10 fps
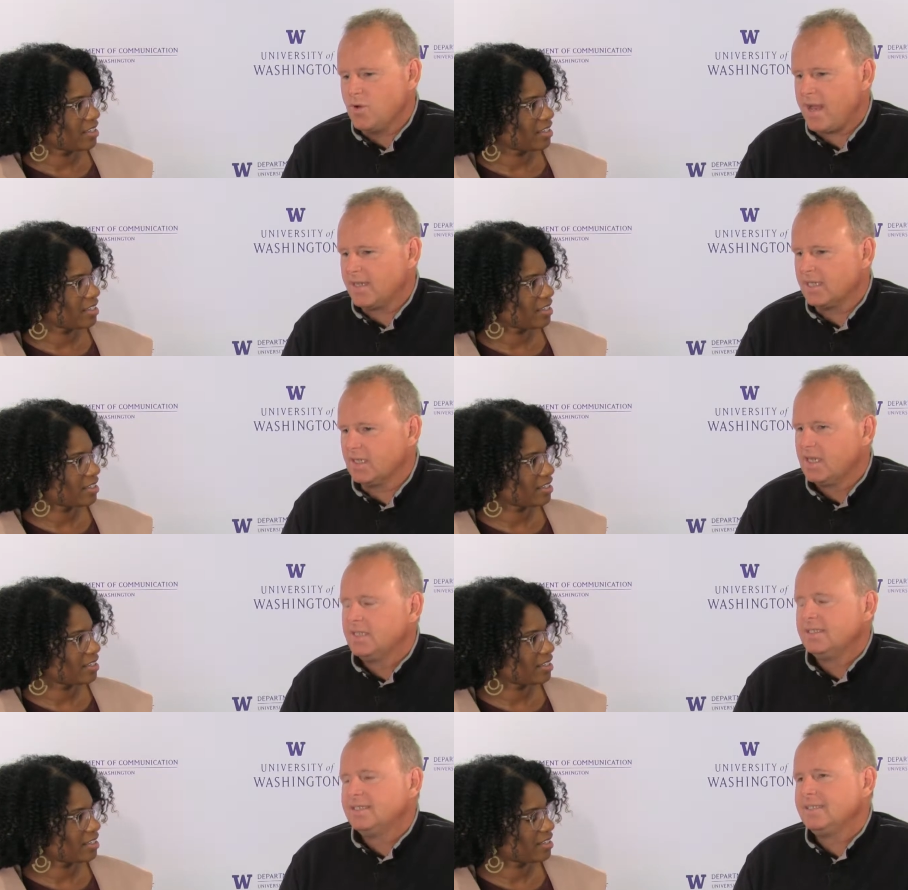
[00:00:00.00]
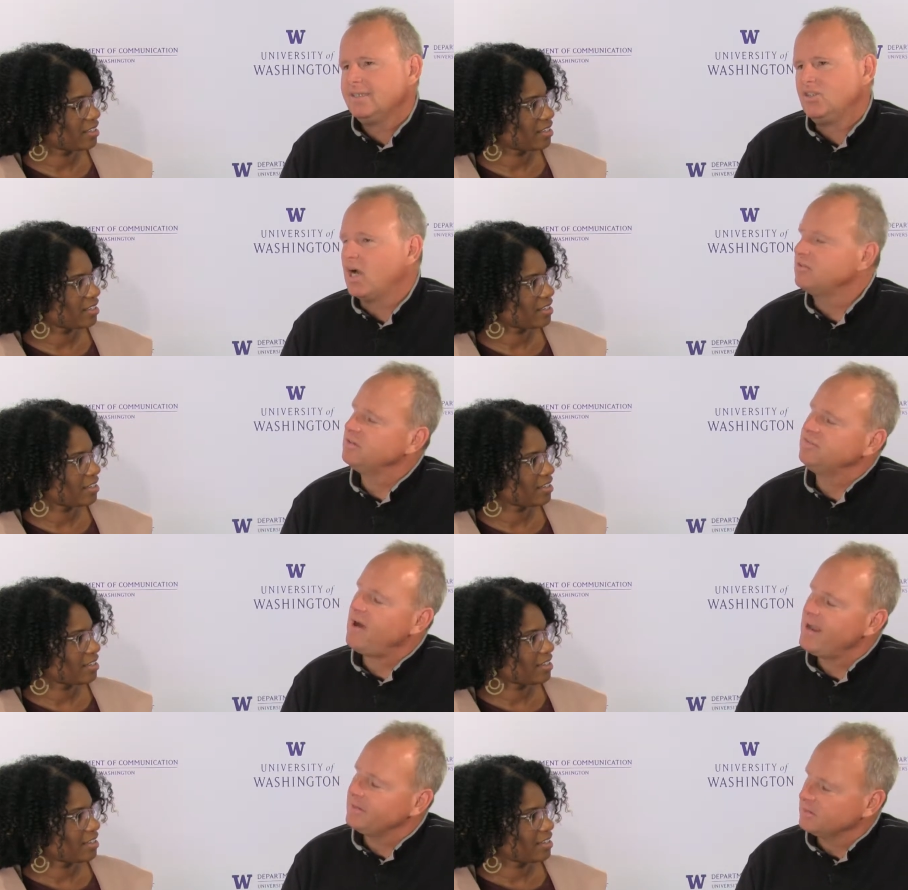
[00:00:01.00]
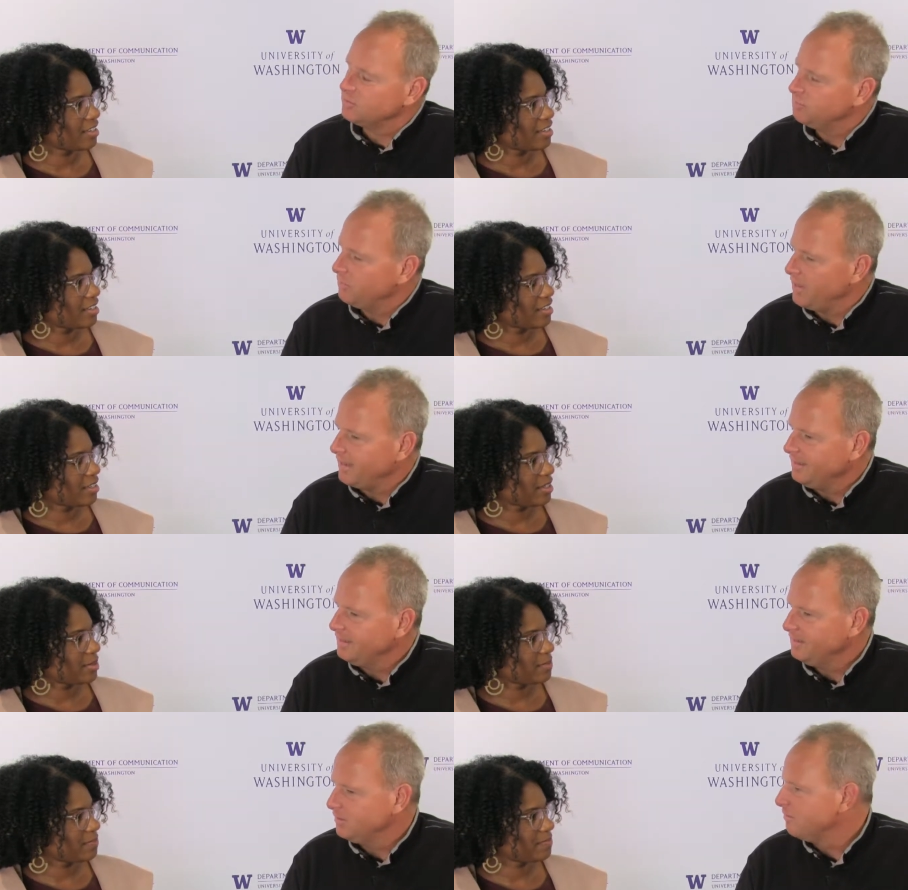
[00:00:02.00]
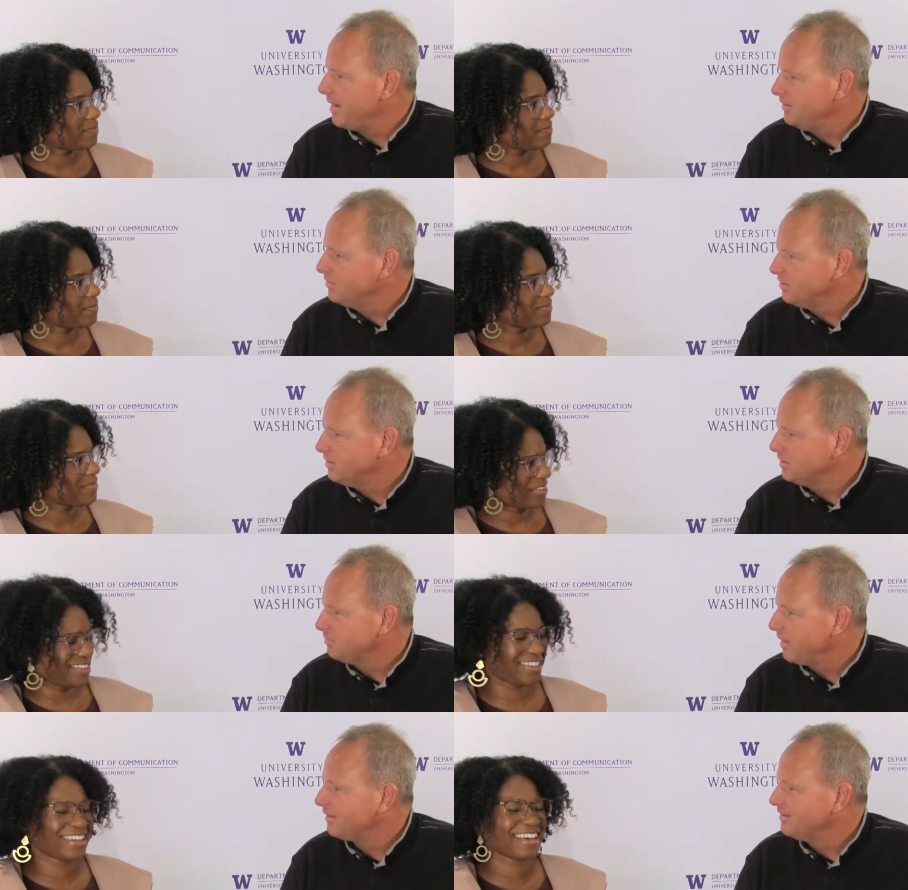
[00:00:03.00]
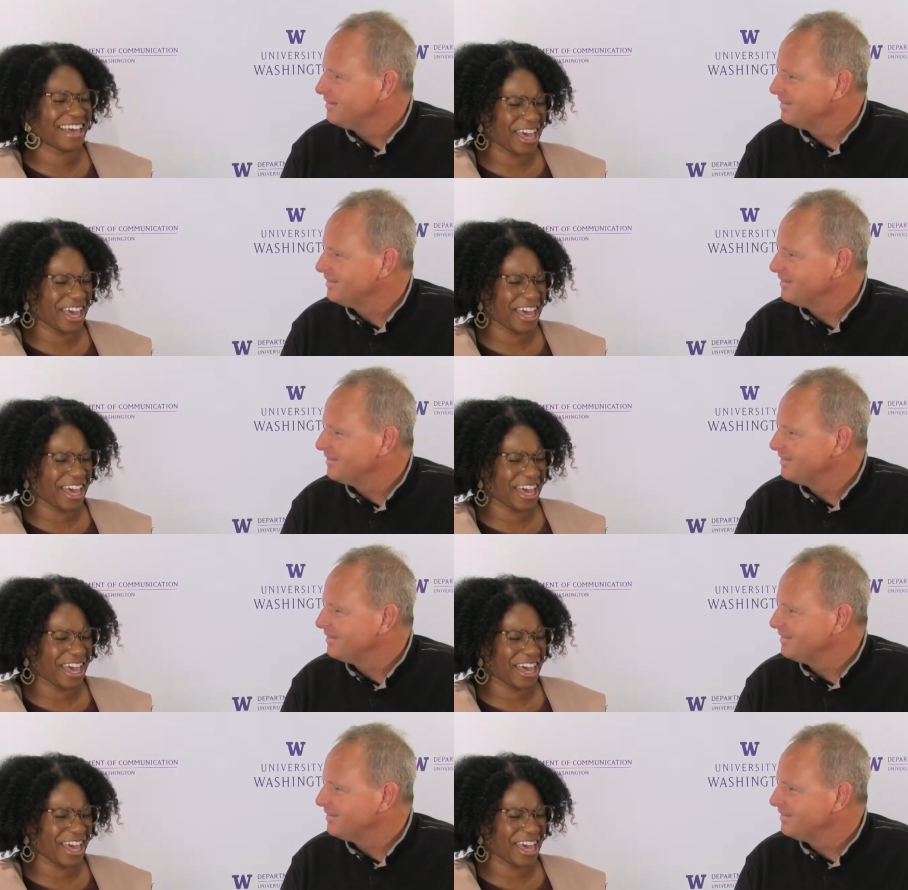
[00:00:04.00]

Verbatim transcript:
Speaker 1: had to justify or explain your major to your parents?